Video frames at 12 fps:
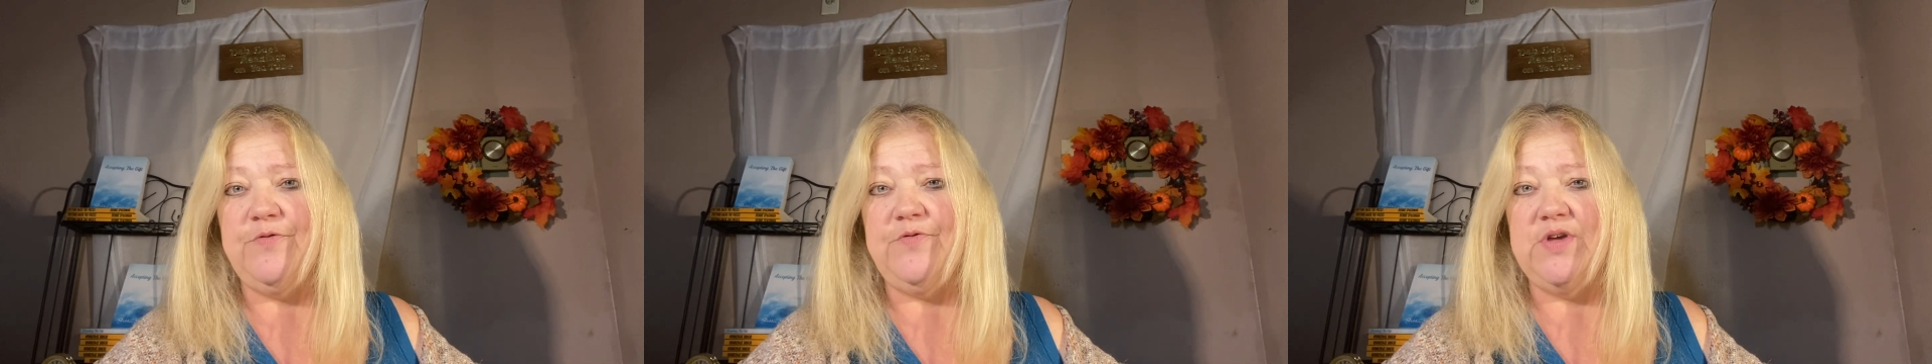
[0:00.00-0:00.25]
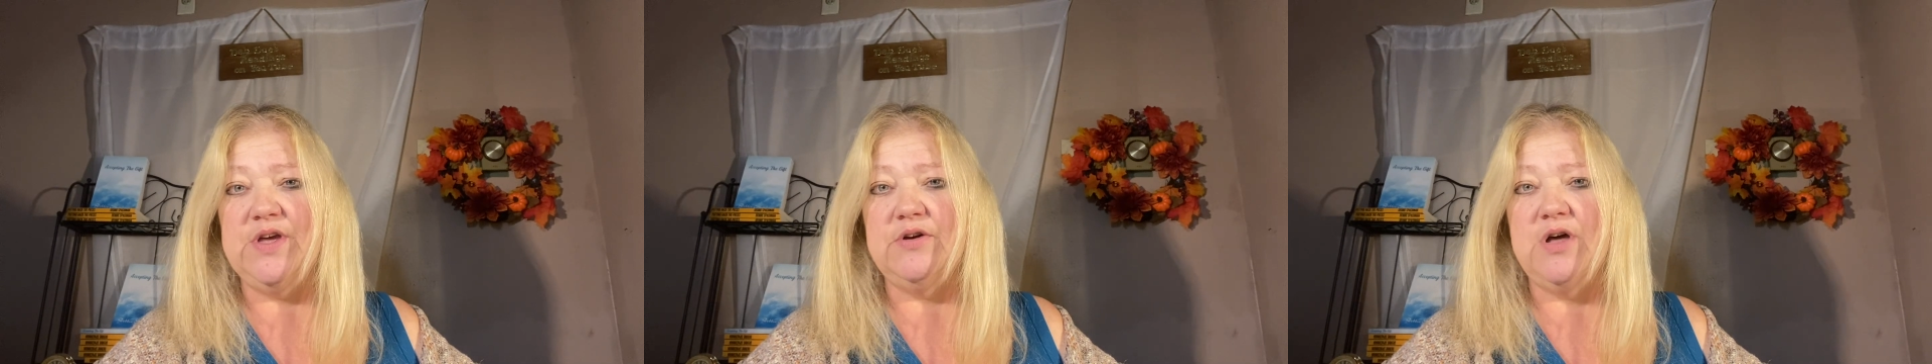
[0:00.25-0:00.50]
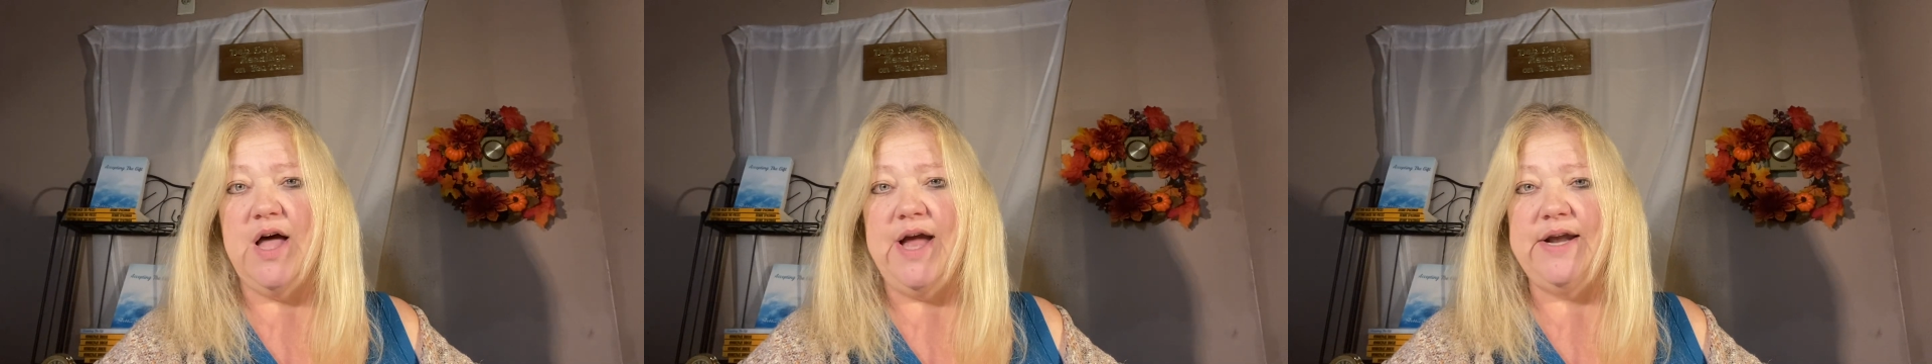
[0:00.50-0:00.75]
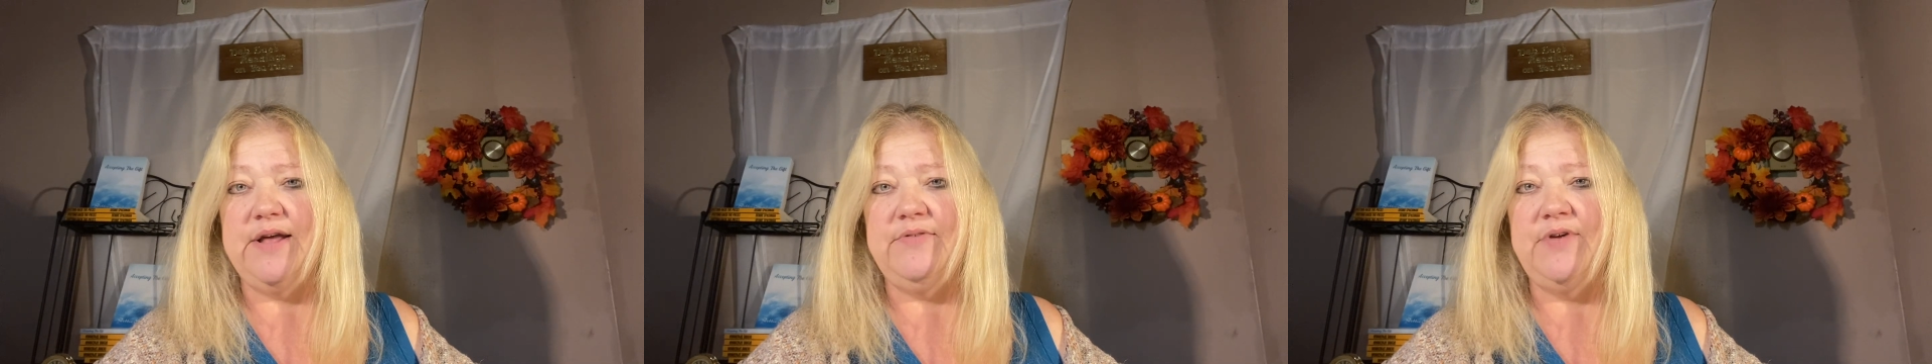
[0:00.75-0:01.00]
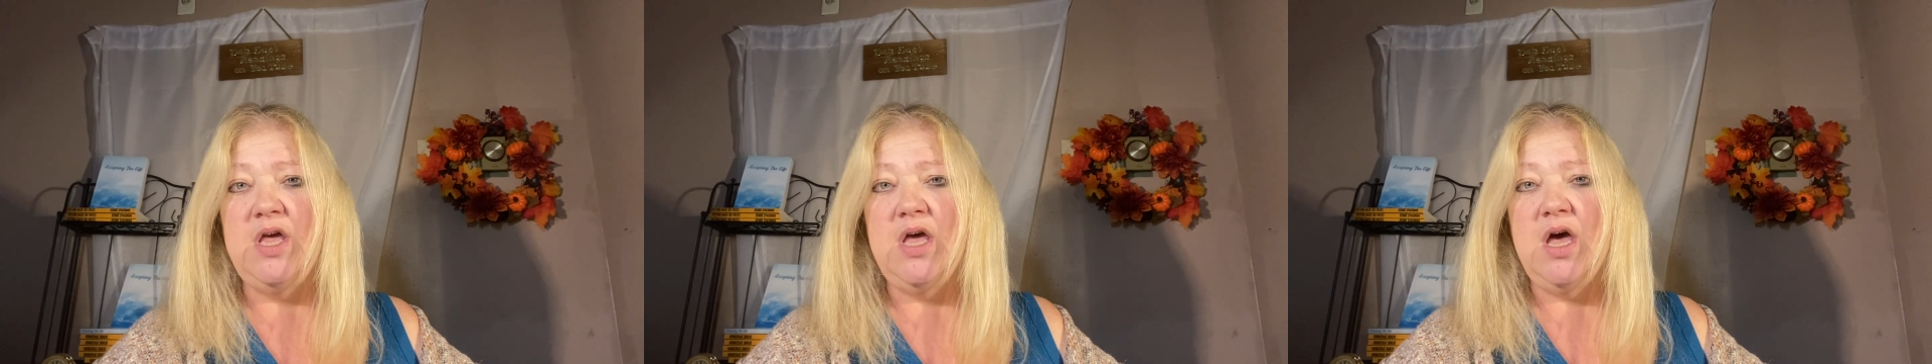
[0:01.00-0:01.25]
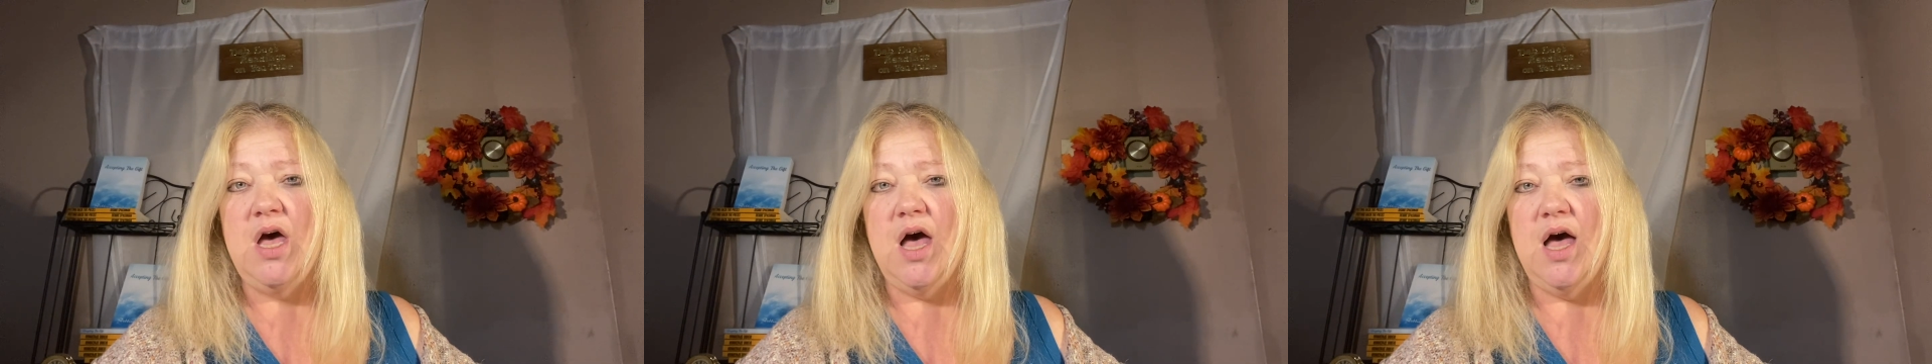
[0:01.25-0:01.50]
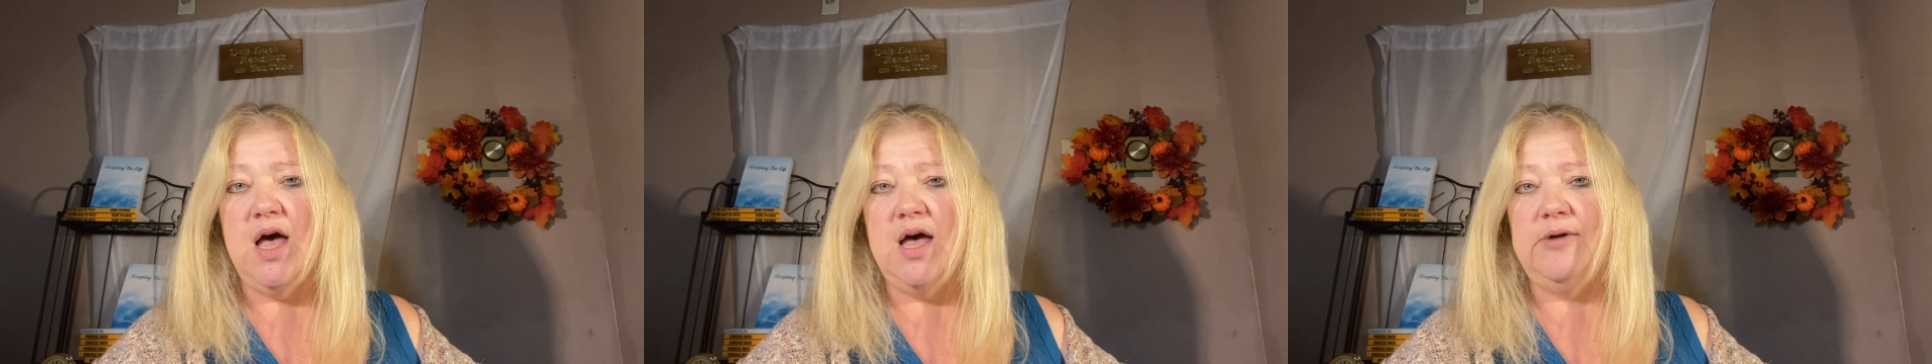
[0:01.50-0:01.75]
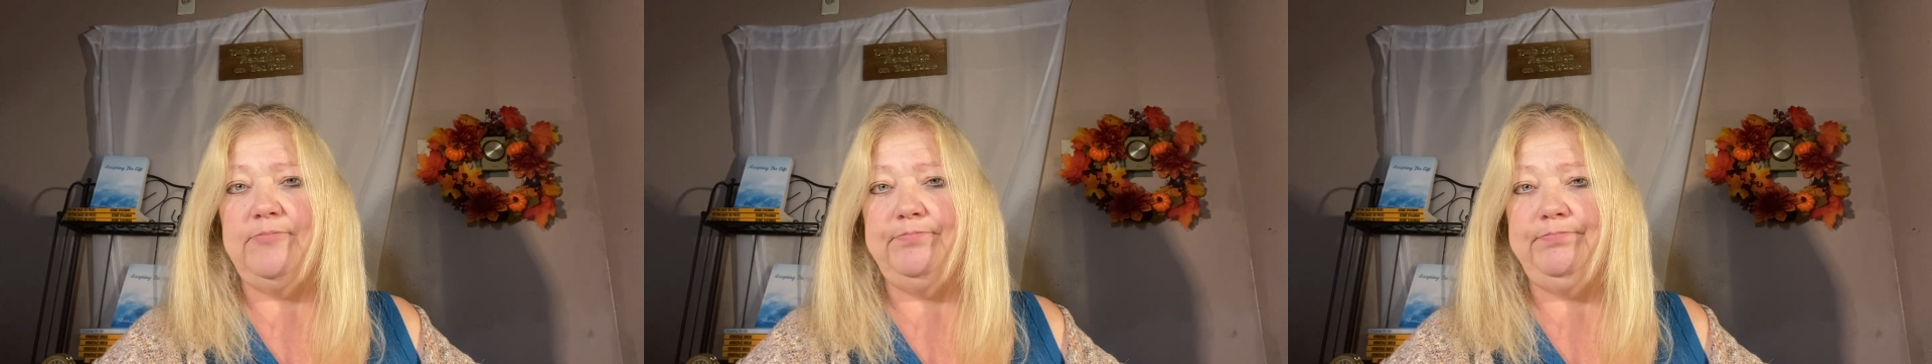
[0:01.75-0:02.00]
feel kind of
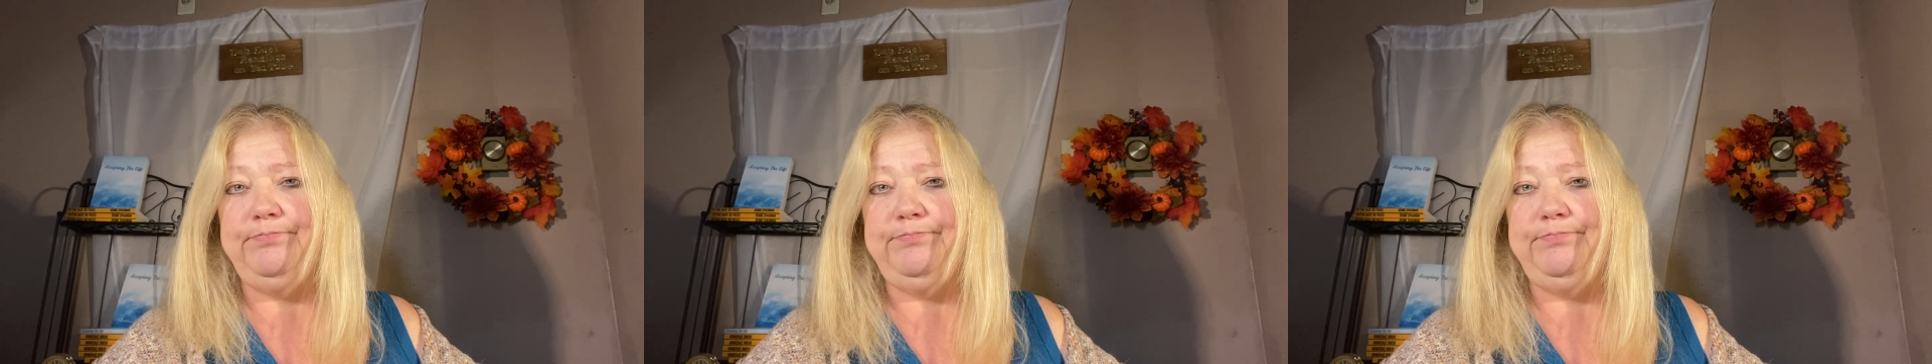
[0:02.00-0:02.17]
um,